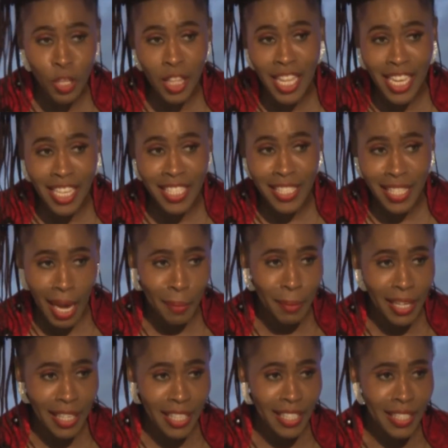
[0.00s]
to things
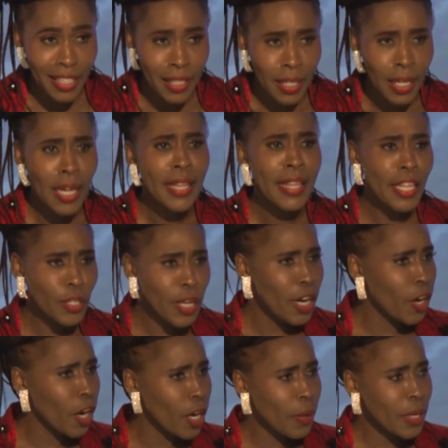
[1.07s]
amen that's
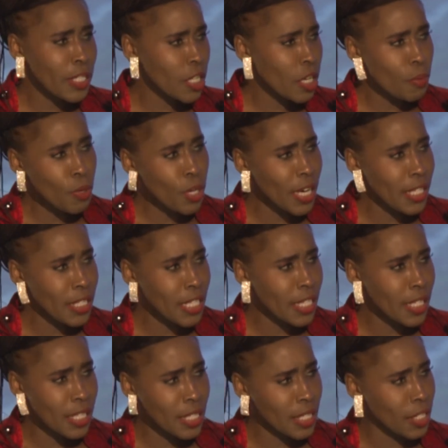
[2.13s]
why god was
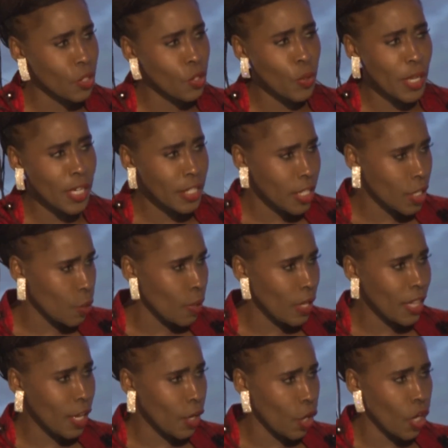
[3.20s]
emulating this situation
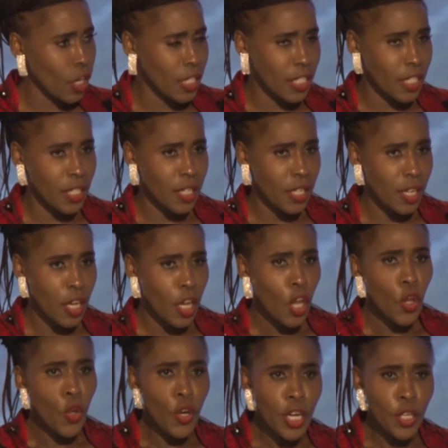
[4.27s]
with a rod
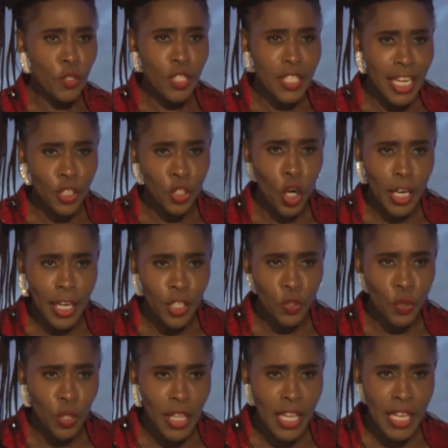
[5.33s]
you need to start
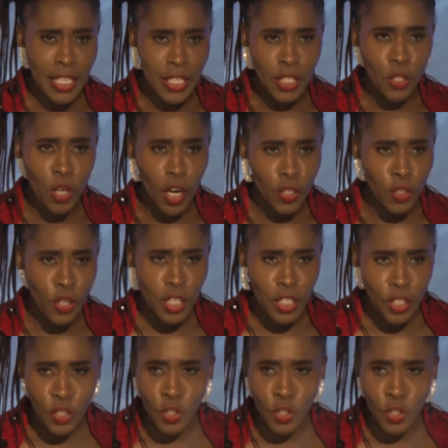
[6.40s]
talking to things talk to your